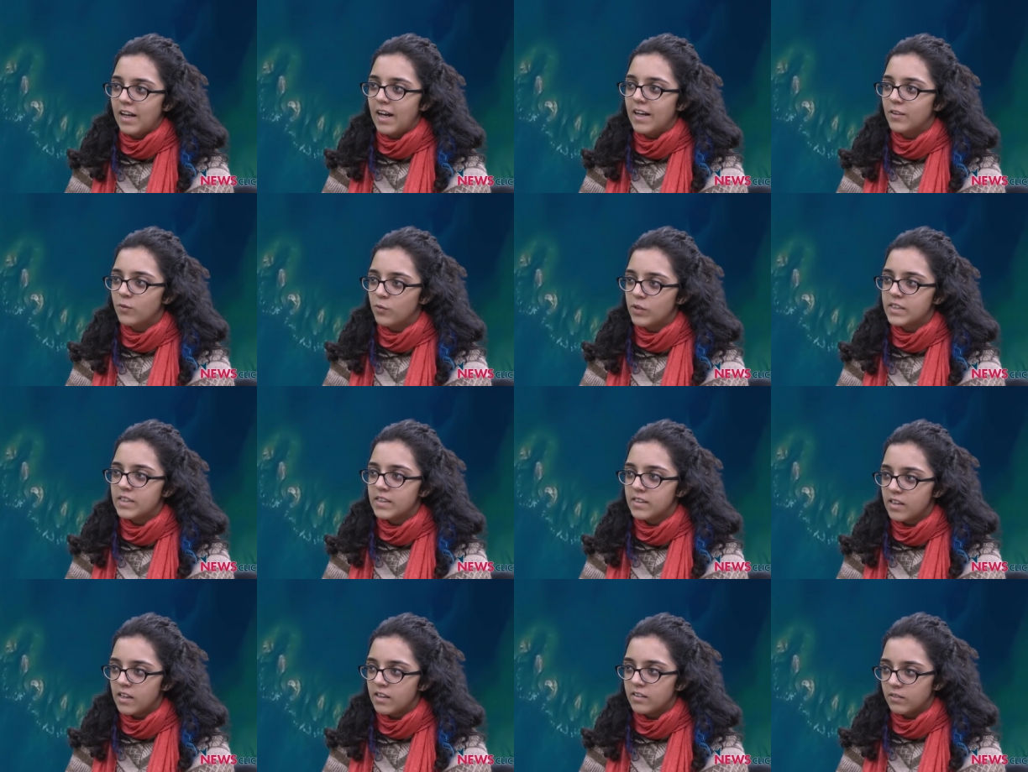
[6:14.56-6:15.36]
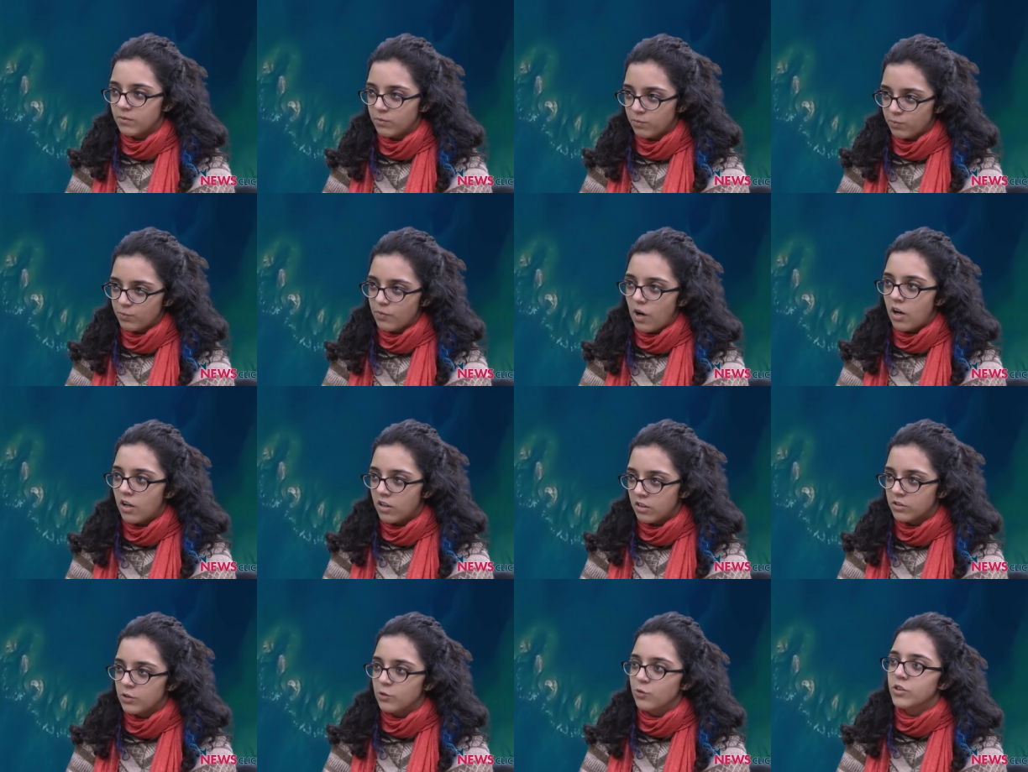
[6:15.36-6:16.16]
And we see that
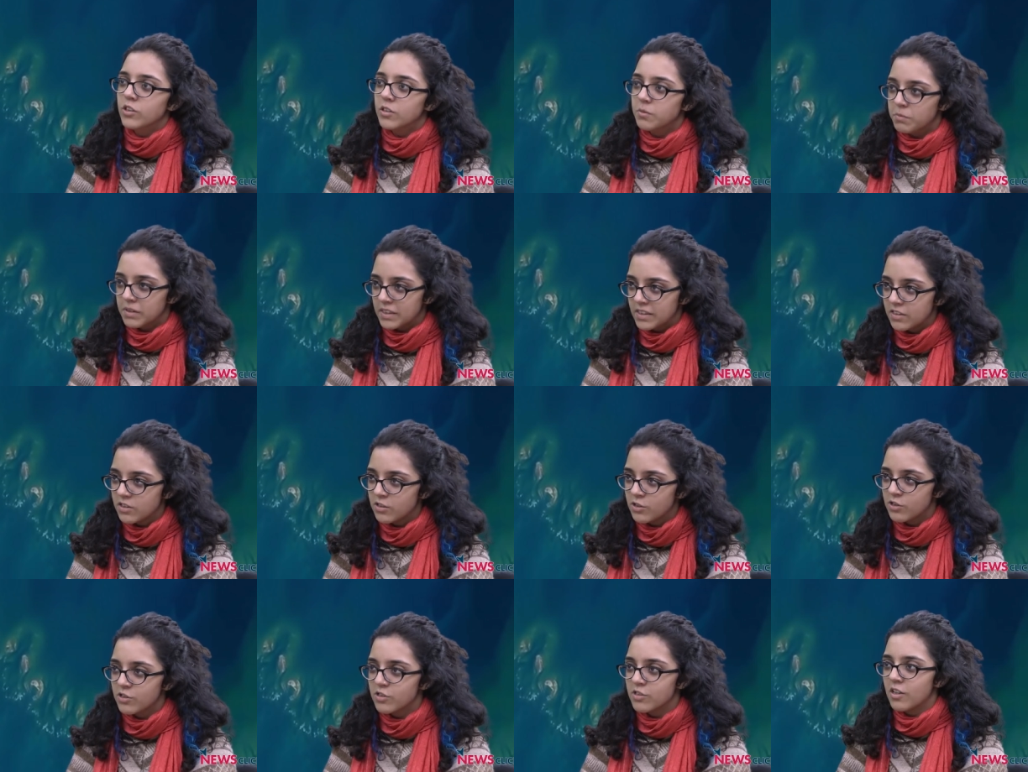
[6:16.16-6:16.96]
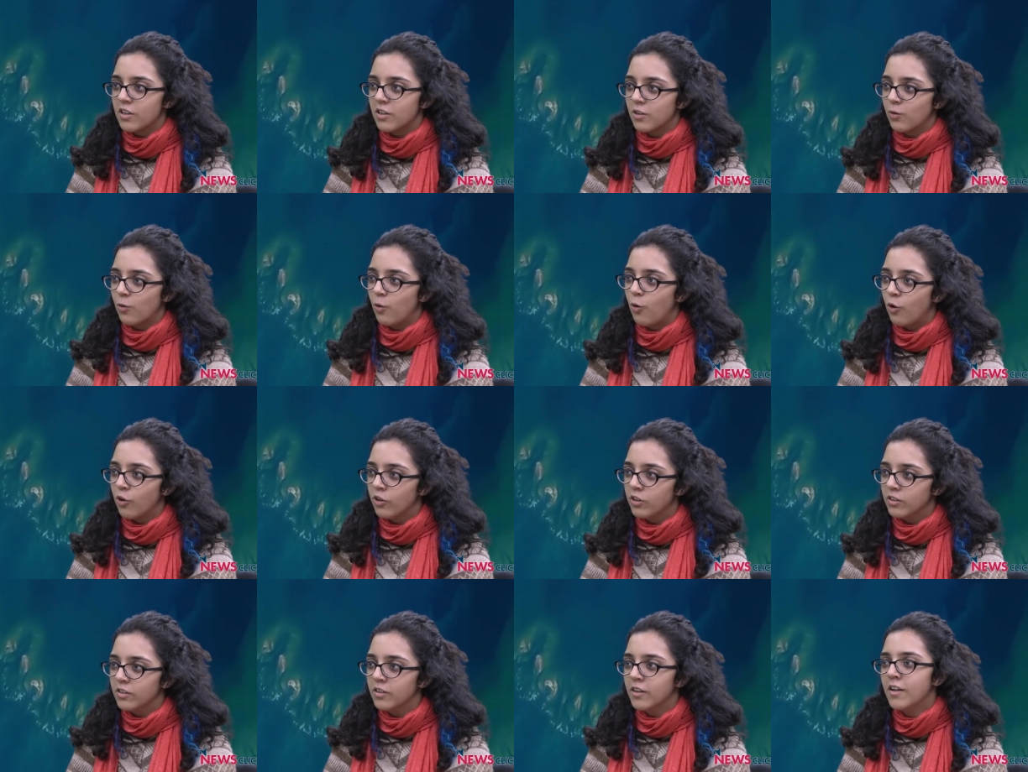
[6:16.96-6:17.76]
our union ministers are
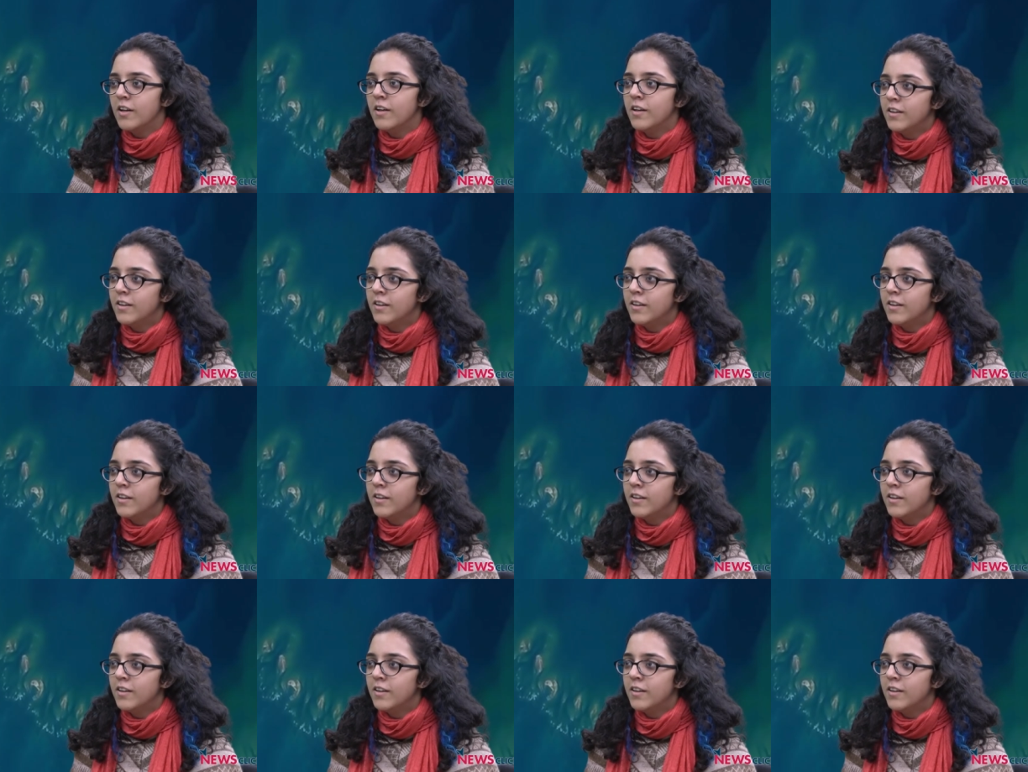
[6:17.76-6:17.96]
all,